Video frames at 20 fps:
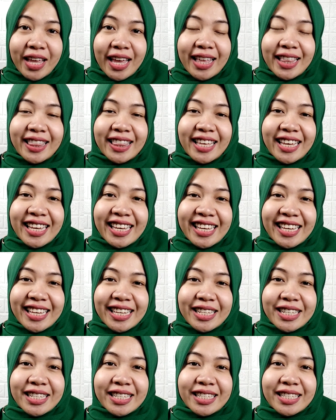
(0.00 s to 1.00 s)

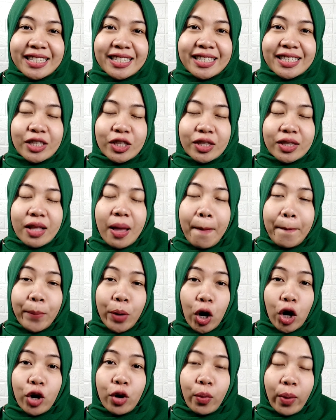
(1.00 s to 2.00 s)
This
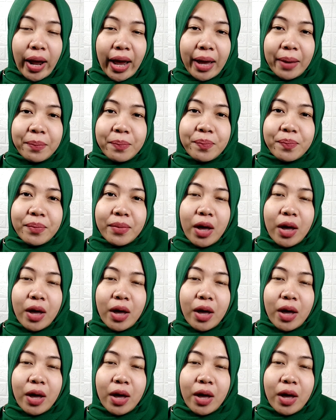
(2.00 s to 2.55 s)
program